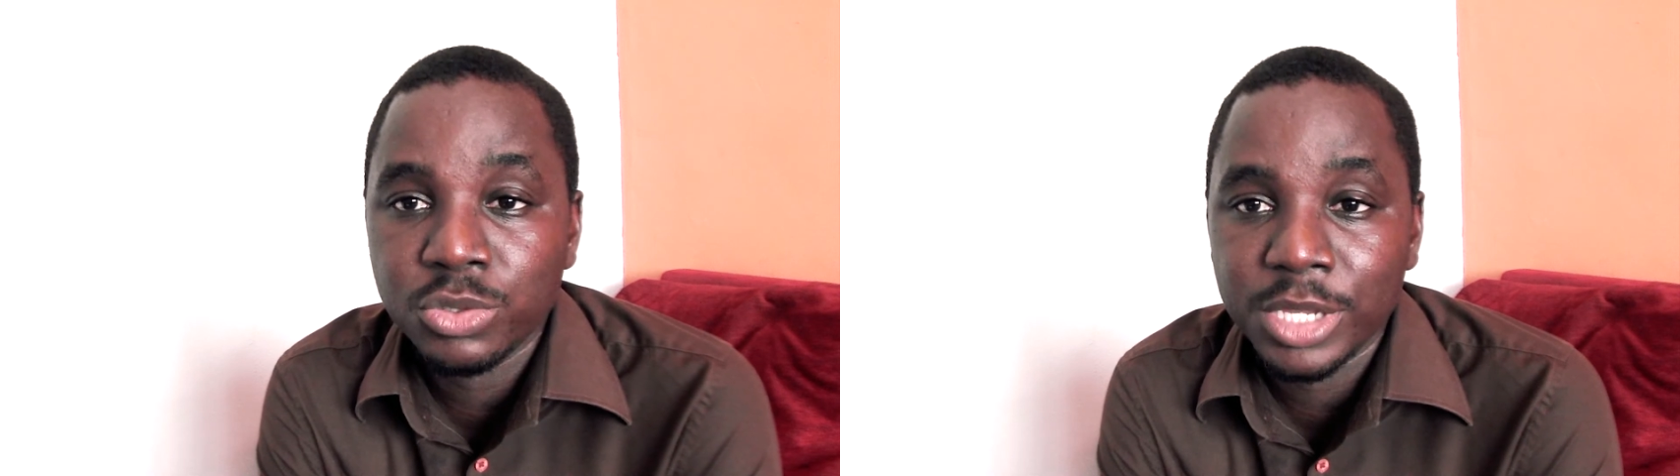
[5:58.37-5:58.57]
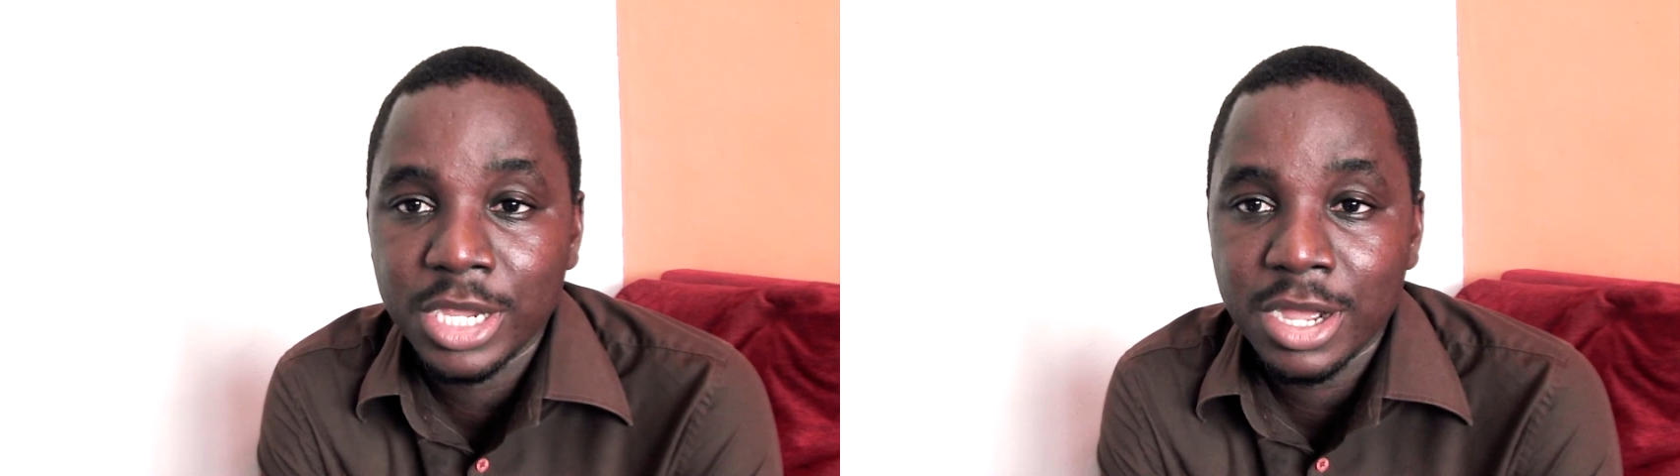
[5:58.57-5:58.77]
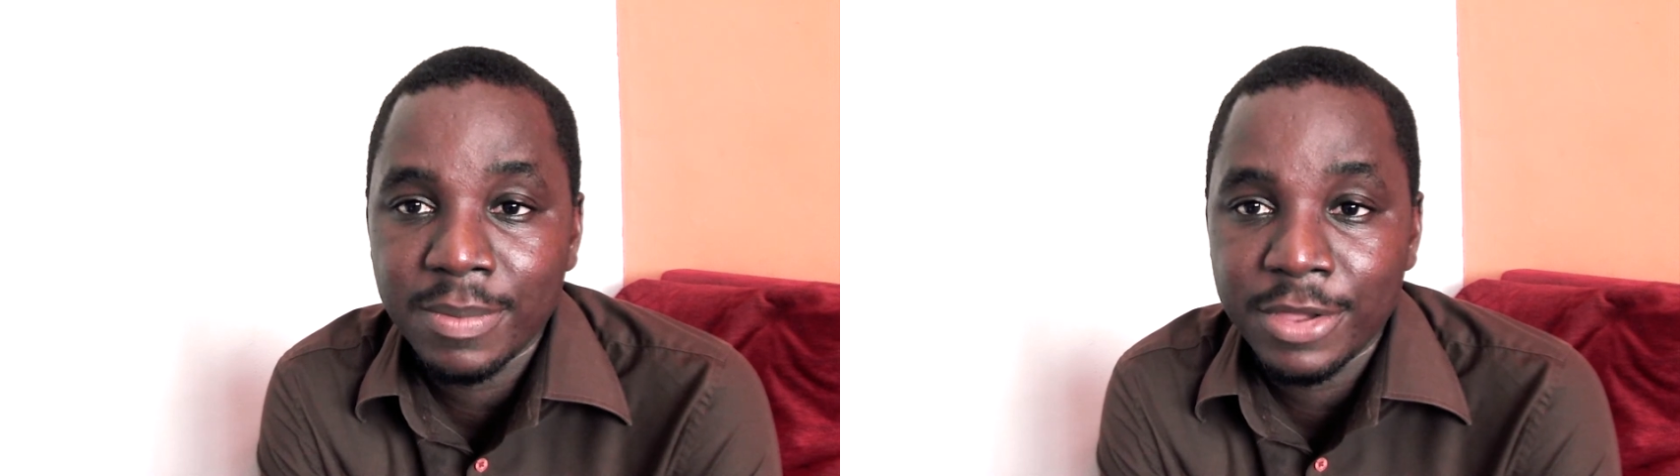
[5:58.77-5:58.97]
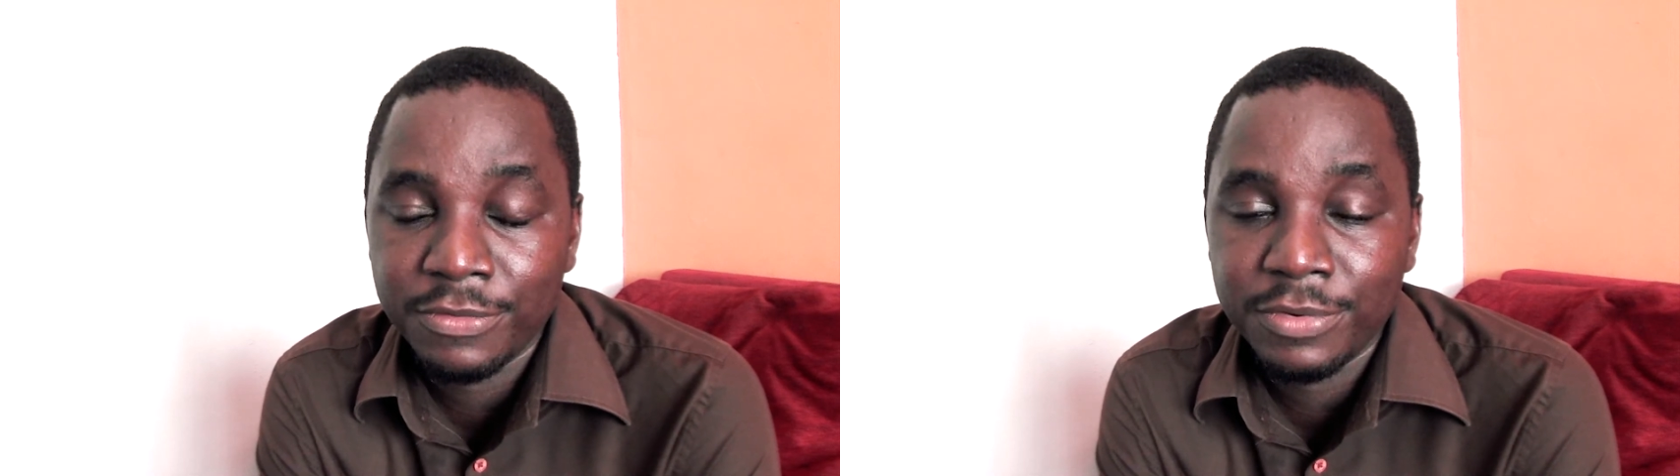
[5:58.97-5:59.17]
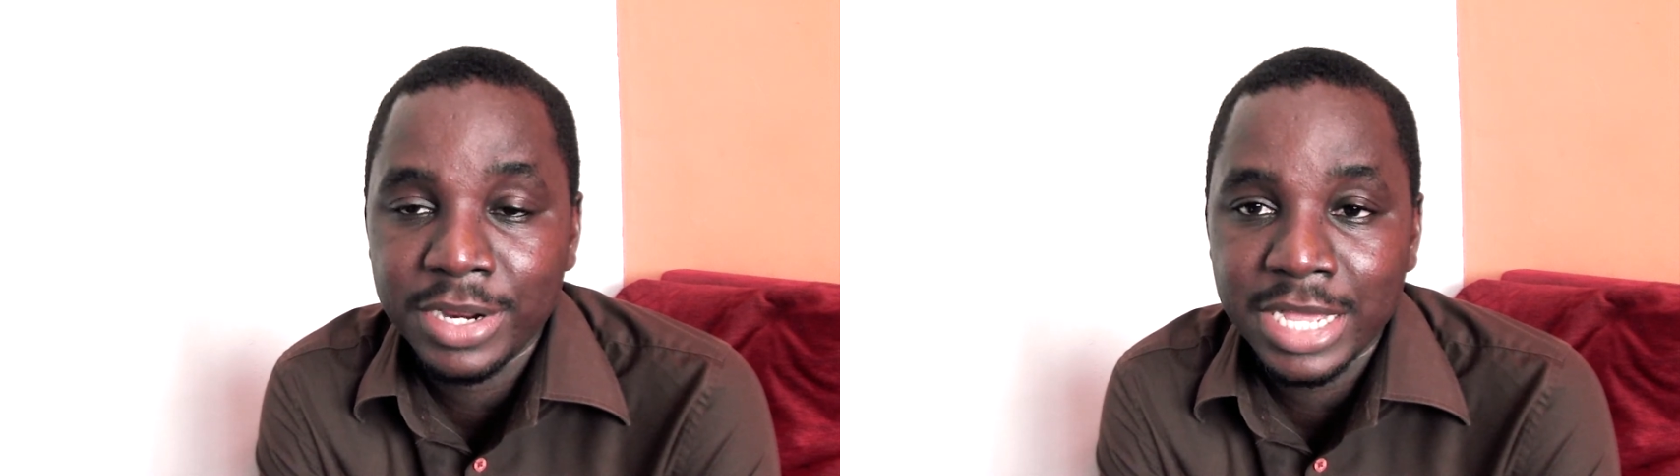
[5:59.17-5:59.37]
to become a
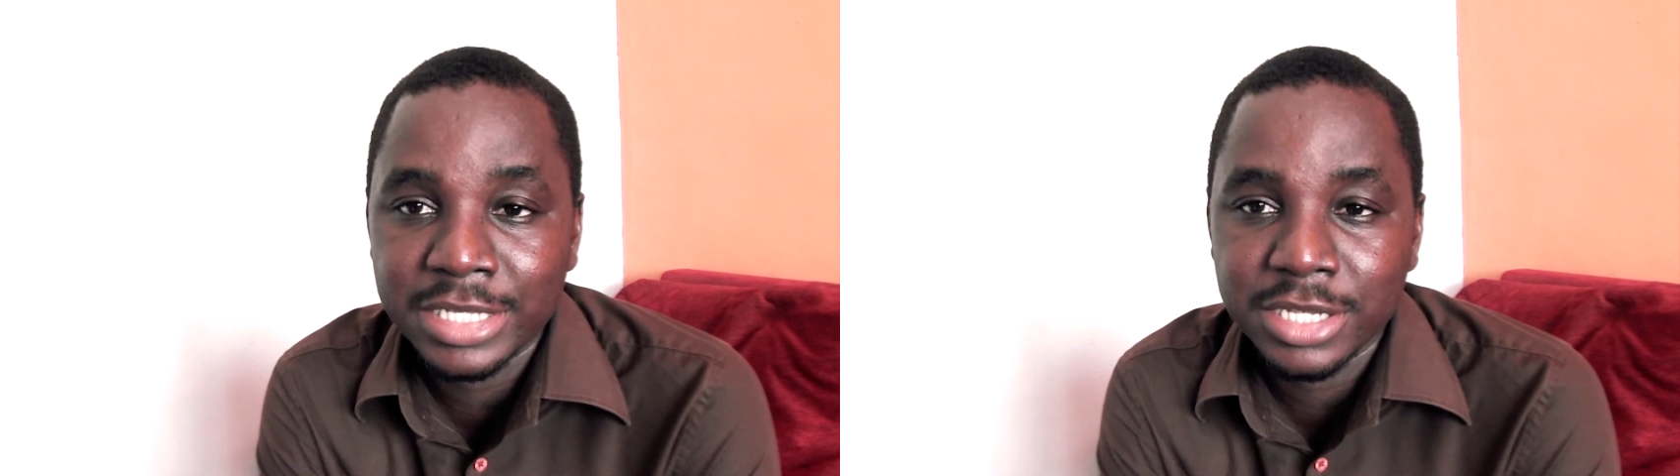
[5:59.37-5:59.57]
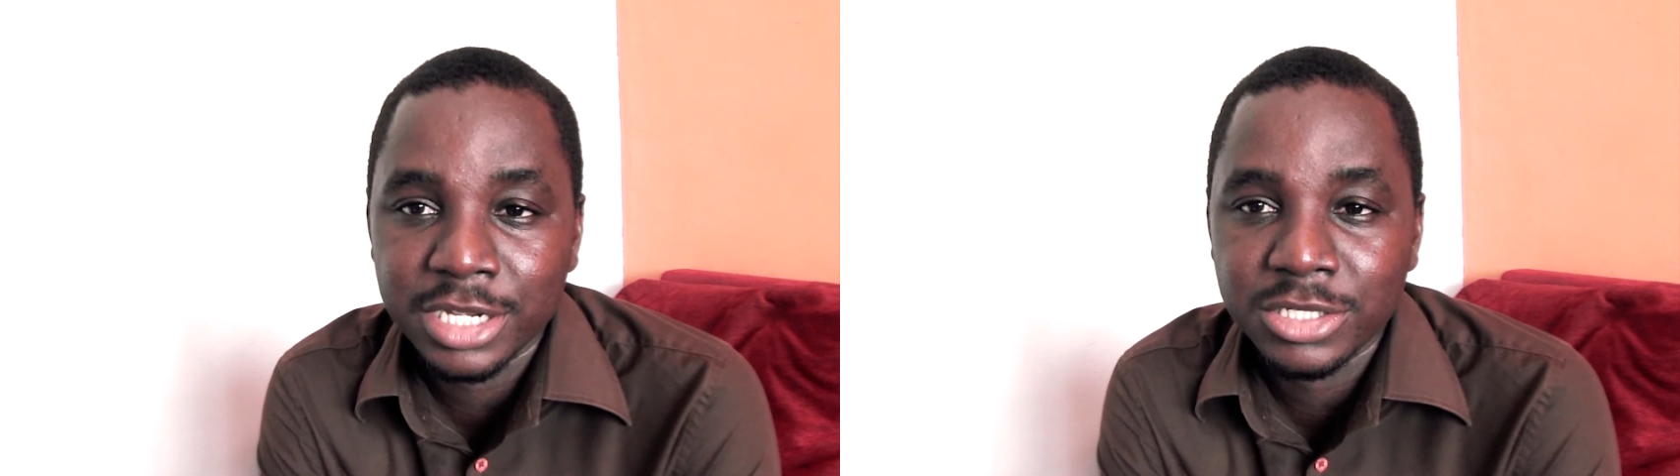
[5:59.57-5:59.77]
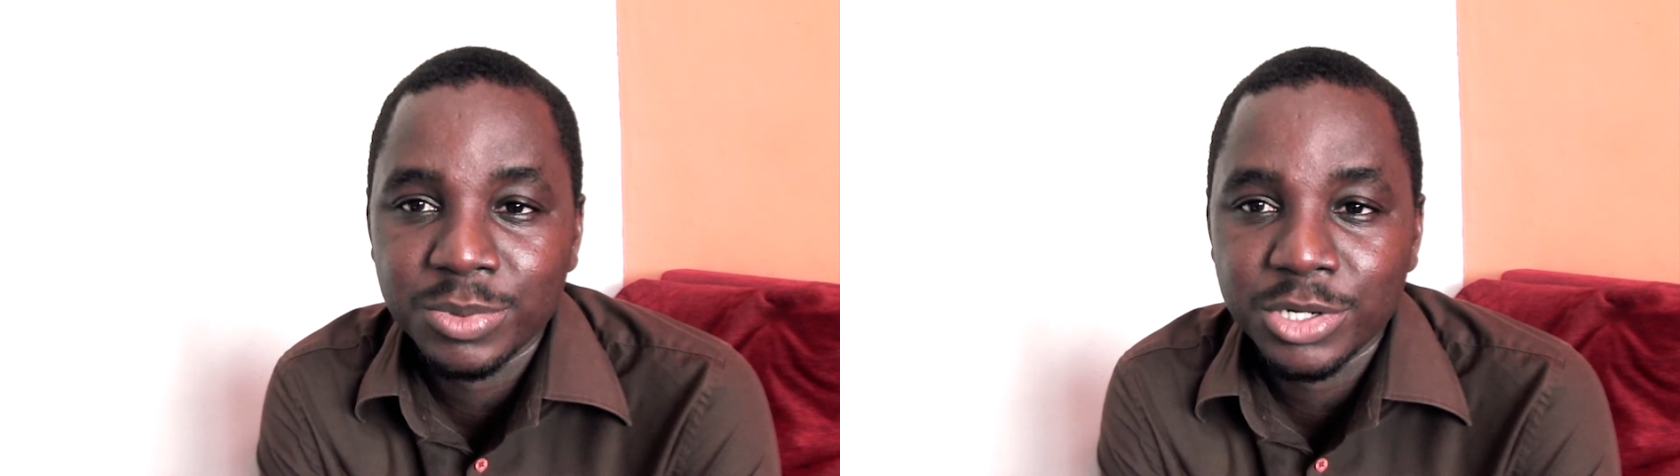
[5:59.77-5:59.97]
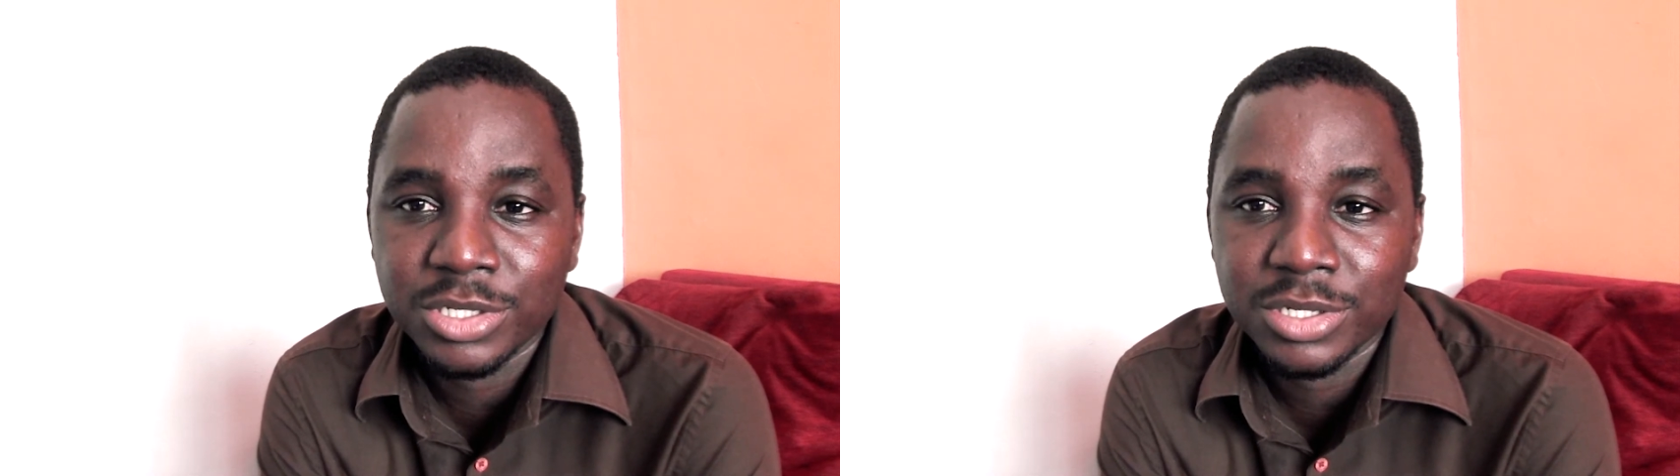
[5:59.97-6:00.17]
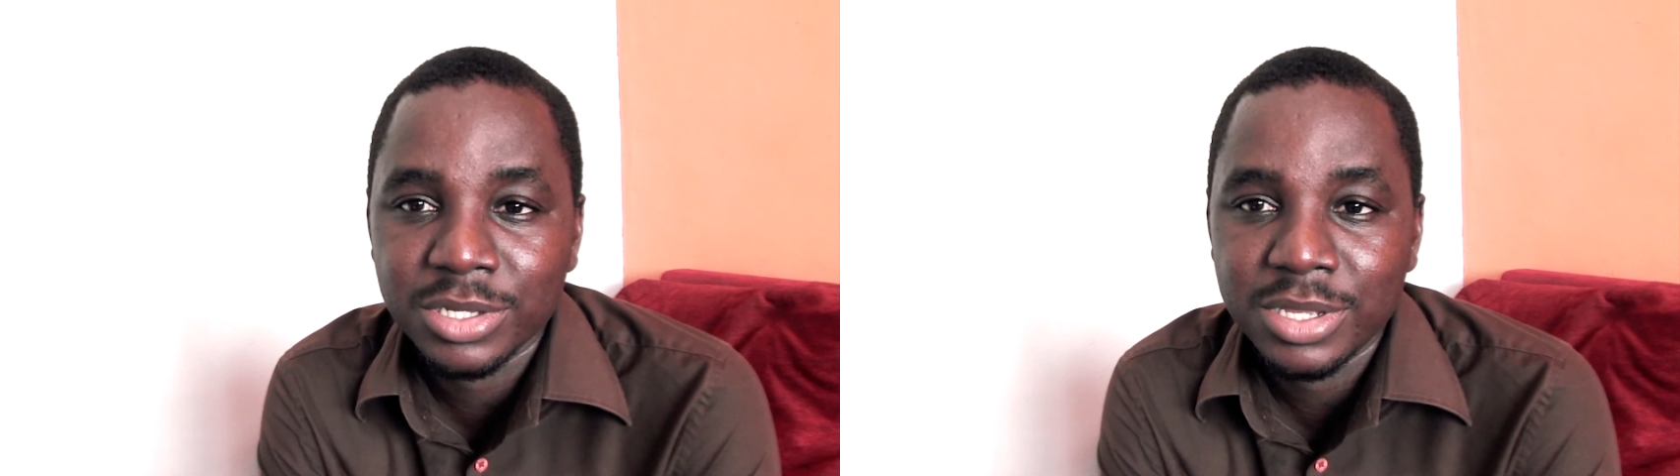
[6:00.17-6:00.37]
freelance
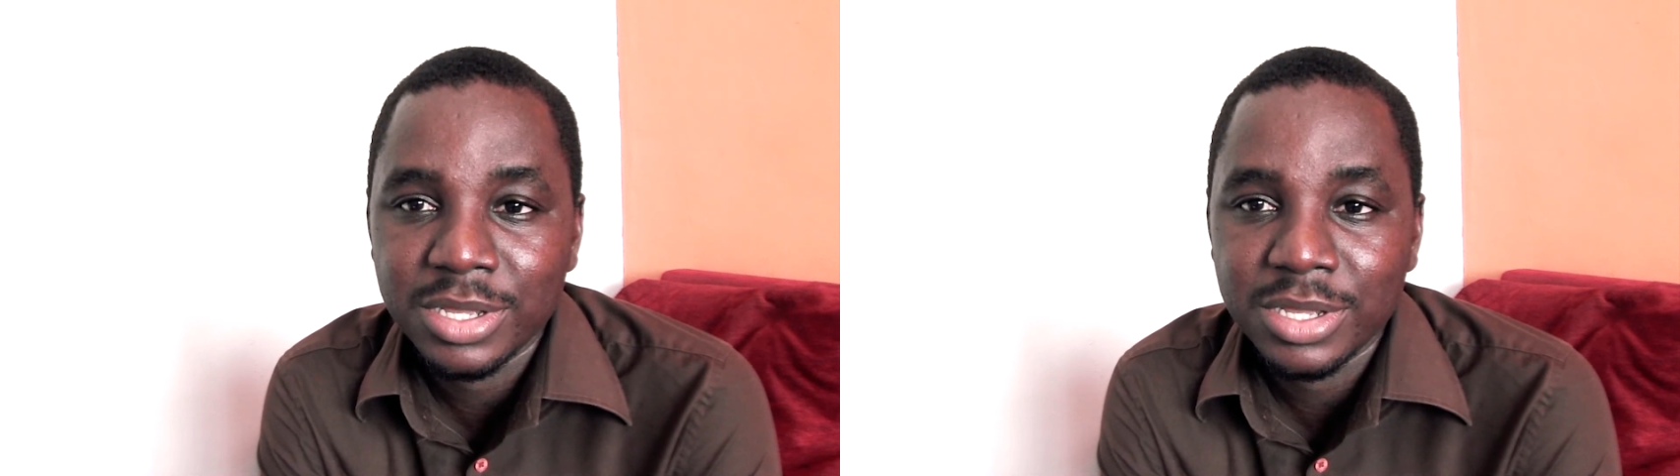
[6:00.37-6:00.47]
expert,